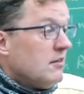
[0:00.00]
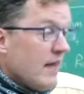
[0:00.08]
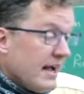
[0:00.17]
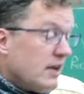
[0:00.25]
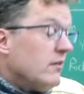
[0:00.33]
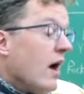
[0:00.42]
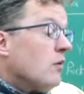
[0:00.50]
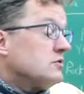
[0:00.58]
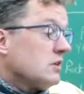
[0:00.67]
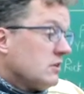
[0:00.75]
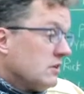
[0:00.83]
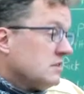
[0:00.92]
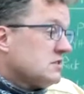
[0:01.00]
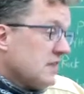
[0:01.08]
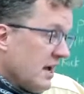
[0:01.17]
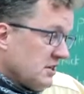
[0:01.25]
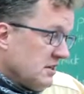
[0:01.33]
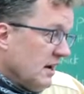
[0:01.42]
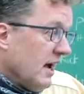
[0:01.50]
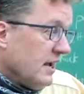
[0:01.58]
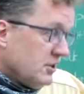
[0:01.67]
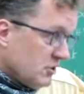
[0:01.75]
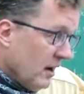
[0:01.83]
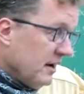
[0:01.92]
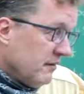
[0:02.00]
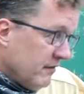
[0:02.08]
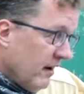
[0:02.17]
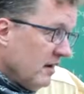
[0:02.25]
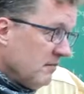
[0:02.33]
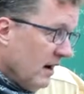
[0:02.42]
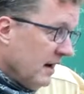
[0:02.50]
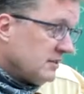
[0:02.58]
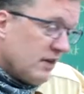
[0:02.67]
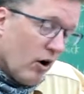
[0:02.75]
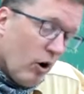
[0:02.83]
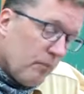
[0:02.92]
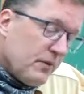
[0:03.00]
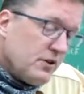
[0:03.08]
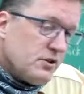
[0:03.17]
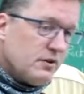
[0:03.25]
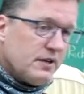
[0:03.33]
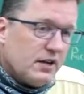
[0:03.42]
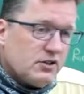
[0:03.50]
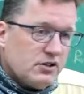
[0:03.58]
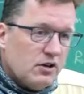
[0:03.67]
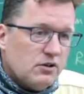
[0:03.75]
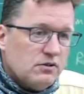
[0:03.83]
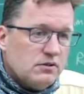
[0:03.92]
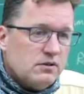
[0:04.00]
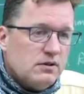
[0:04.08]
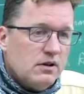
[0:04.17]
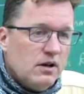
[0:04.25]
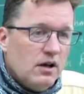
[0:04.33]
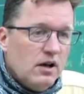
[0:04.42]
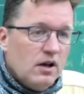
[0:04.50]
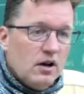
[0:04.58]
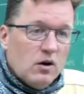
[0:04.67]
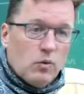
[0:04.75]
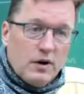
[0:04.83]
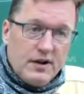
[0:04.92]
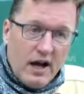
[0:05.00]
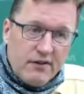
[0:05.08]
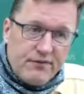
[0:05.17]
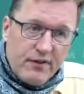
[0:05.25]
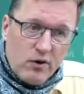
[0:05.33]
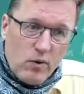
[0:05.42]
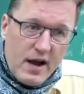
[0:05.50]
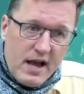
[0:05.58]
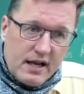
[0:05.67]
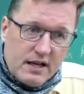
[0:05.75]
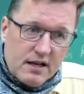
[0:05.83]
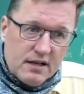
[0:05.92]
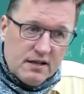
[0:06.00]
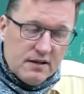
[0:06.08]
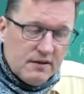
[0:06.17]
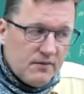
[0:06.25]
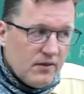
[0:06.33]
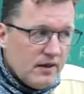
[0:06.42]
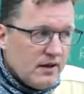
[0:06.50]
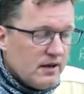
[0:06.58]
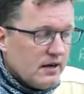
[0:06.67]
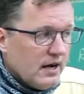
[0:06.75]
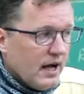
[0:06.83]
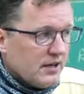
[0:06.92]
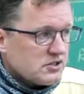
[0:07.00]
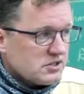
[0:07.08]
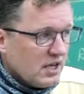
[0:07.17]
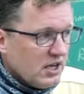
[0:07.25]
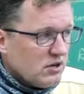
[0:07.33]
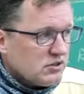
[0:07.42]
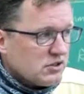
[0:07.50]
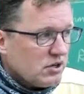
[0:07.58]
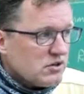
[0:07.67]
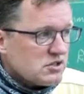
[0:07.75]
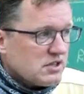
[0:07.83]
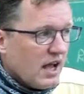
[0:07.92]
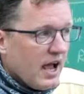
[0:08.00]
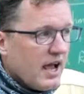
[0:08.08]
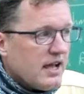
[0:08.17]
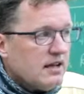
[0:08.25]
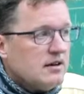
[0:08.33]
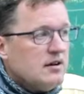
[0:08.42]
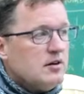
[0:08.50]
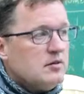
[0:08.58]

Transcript: Thank you. That was a good session. I enjoyed it very much. I hope that you did too. We're done for the week. I'll see you Tuesday.